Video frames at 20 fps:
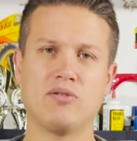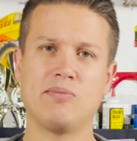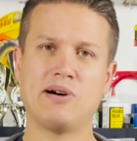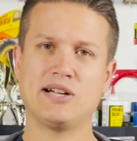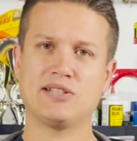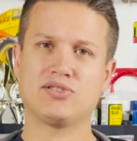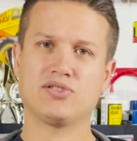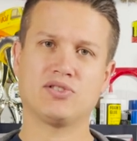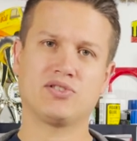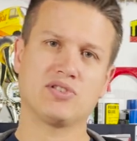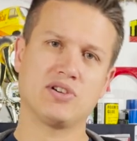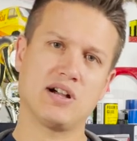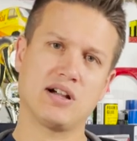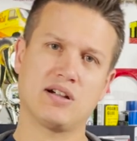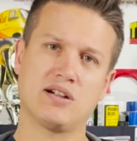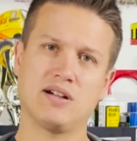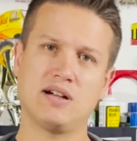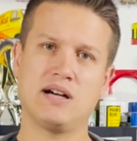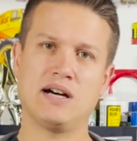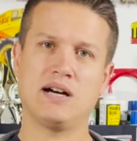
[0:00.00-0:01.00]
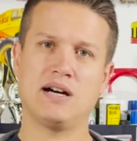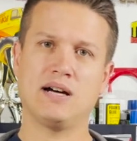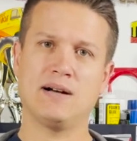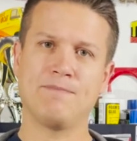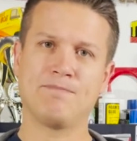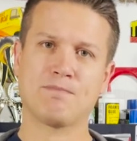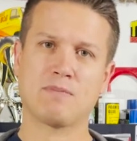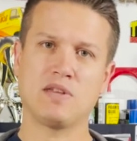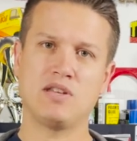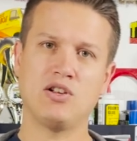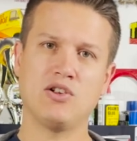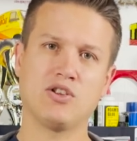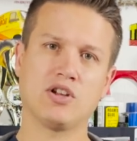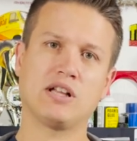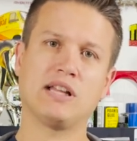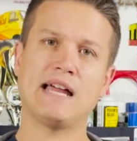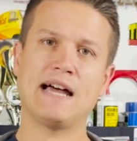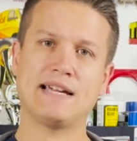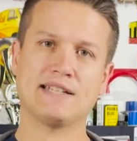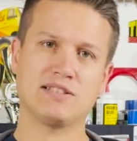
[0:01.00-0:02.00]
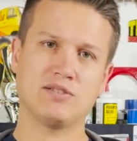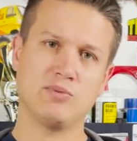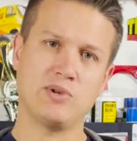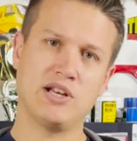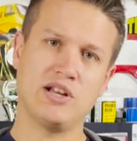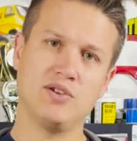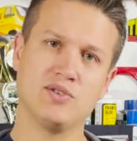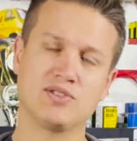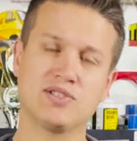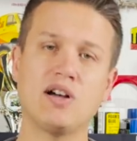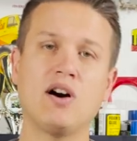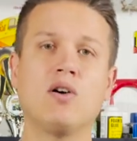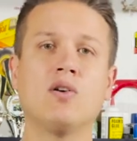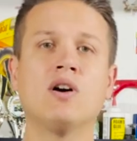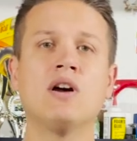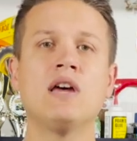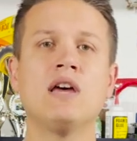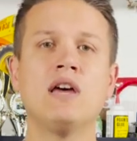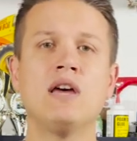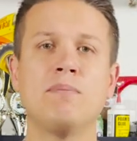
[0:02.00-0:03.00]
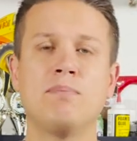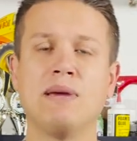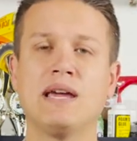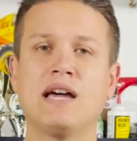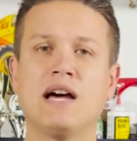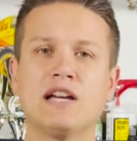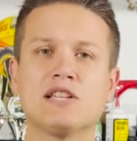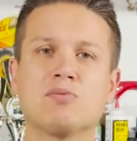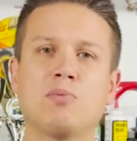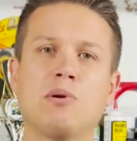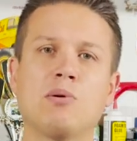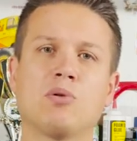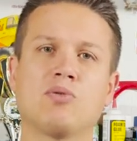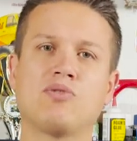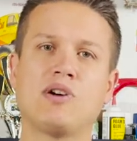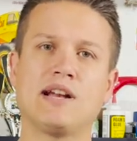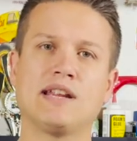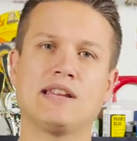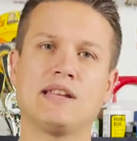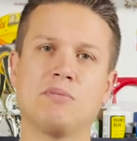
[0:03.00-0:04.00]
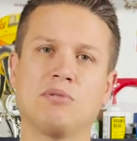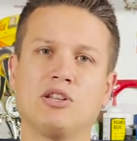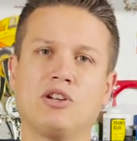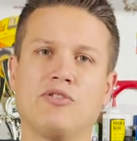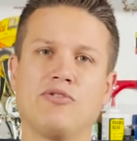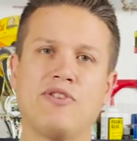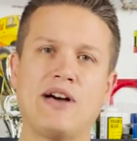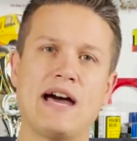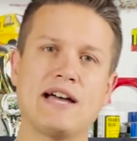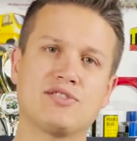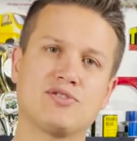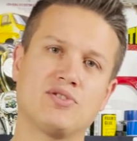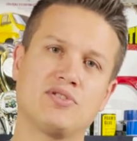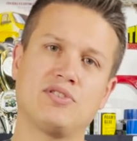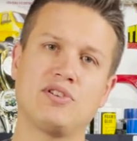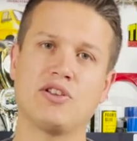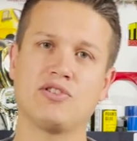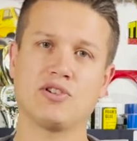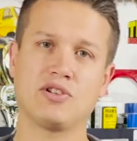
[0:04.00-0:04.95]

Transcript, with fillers: monster truck, you know, the class that we do. So because we were running them a little faster than other